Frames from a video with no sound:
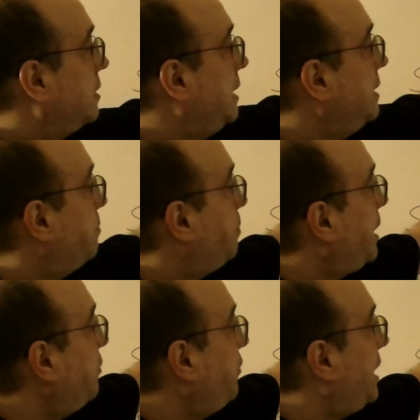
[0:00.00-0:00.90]
Okay, the
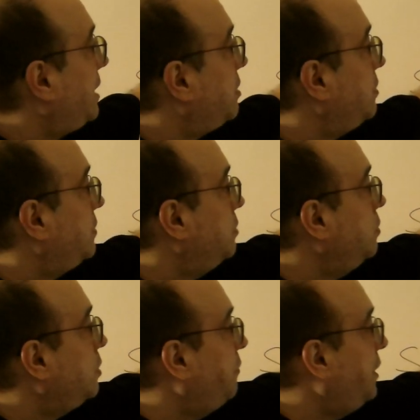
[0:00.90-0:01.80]
pair of electrons of the
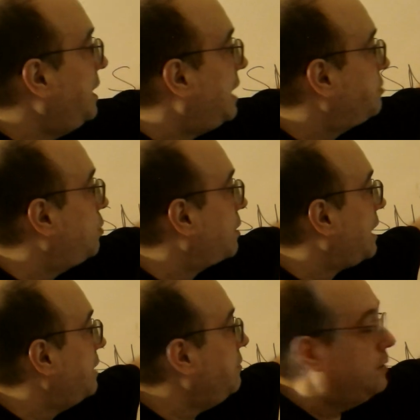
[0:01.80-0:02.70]
nucleophile has to
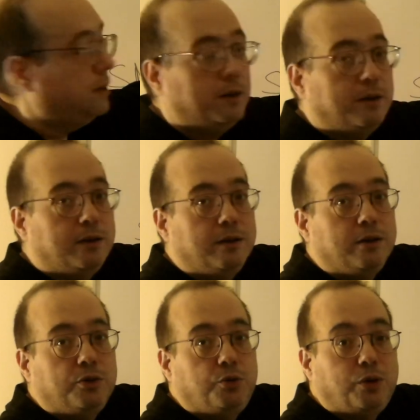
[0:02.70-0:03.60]
arrive
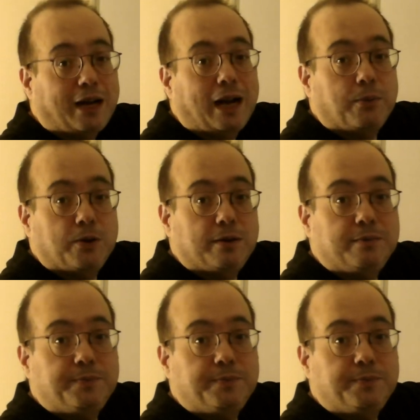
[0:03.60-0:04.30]
to the carbon.